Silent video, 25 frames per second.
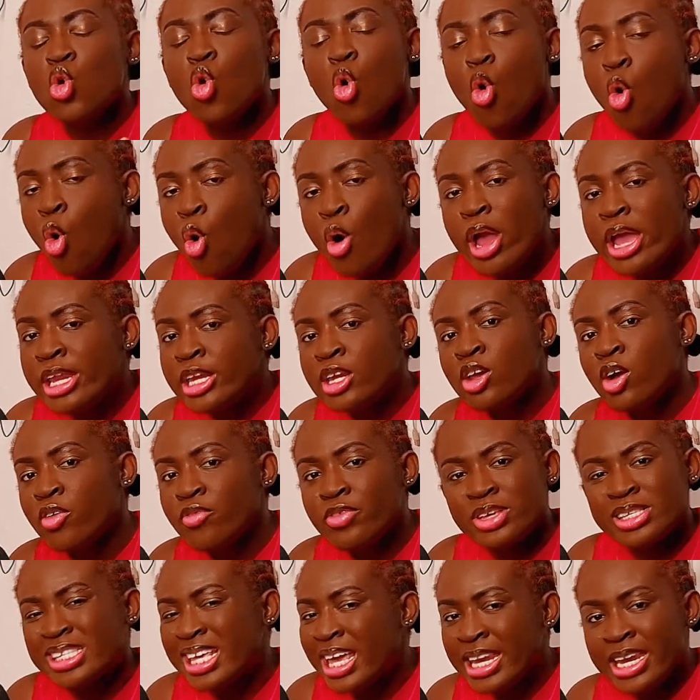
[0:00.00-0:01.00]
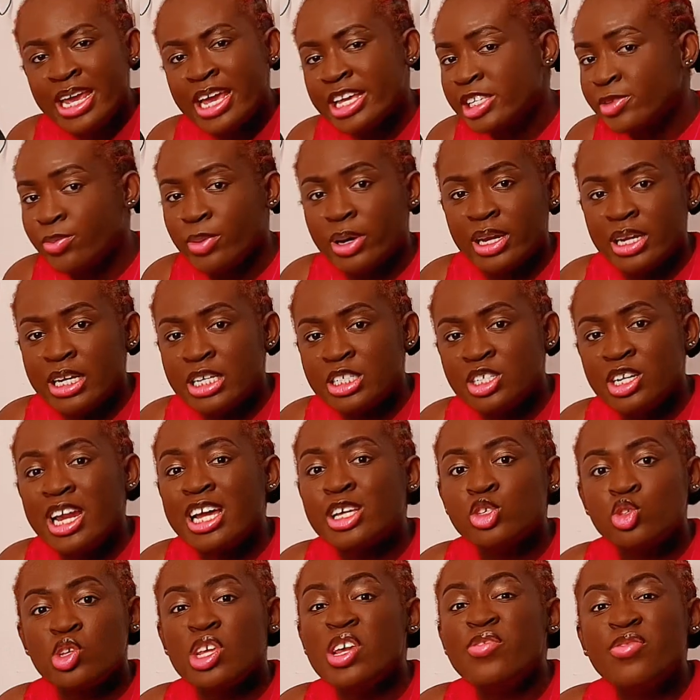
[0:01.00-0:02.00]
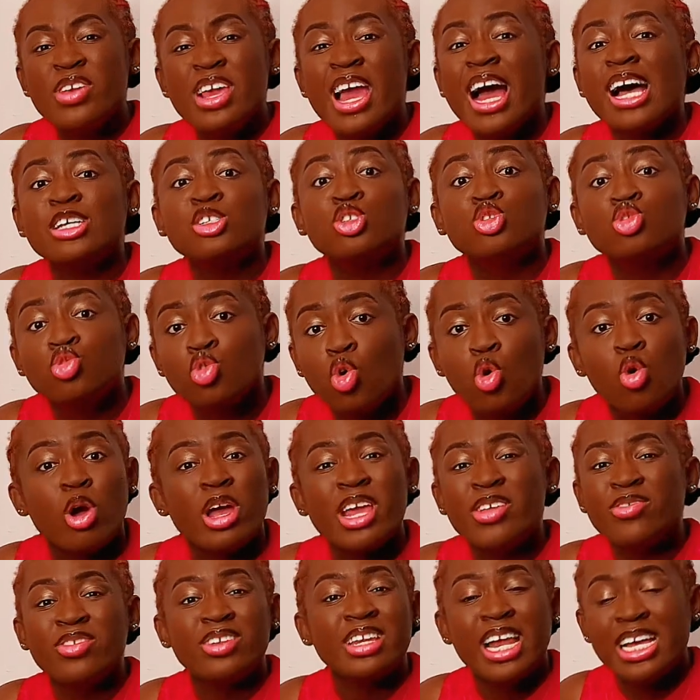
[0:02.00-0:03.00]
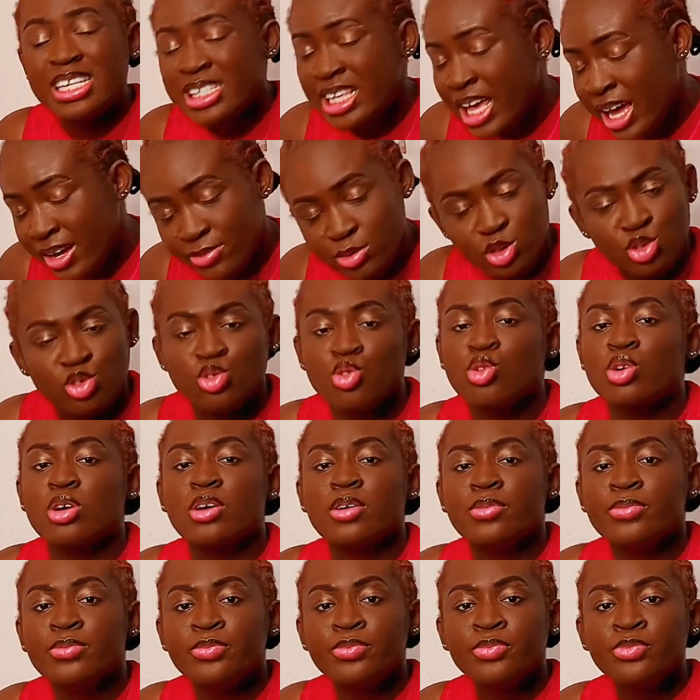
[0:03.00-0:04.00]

owe any of us any explanation as to if he has stroke or if he doesn't have stroke.